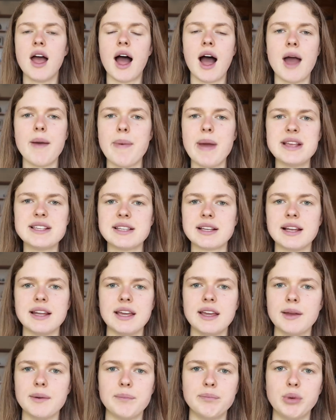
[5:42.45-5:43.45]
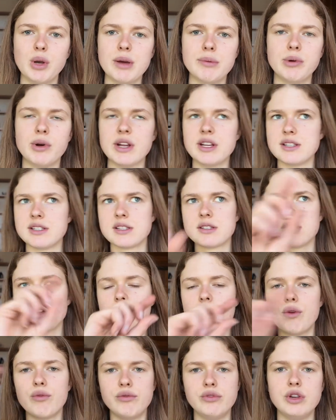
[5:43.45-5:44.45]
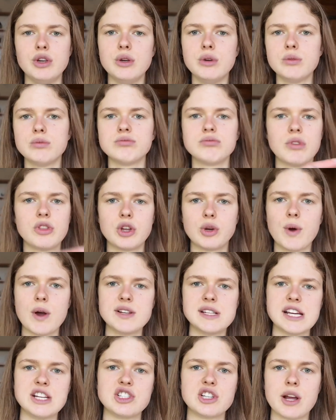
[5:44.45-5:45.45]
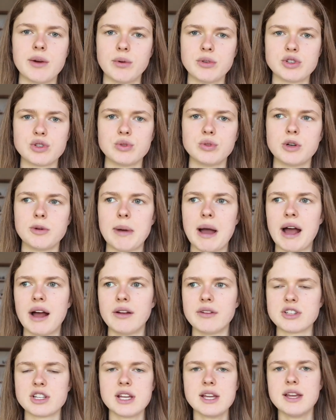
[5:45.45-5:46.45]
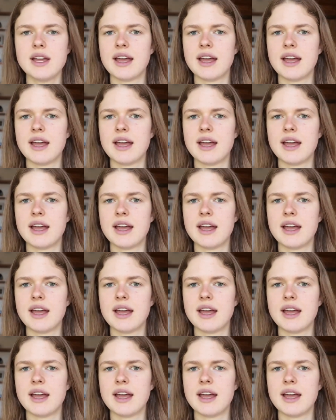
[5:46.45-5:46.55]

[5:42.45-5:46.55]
I basically bullet points, view, the quotation I want to talk about,